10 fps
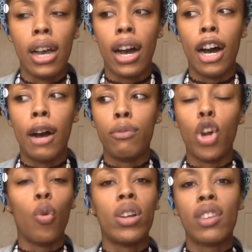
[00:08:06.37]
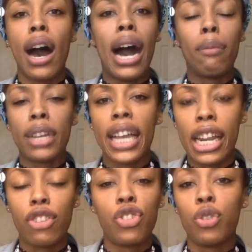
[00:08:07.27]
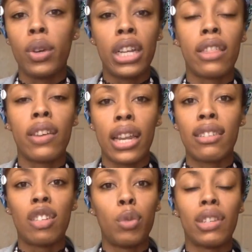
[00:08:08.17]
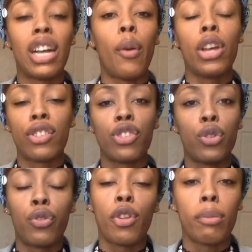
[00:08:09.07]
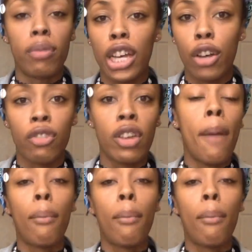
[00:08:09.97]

No one's obligated to do anything that someone's not willing to do for themselves.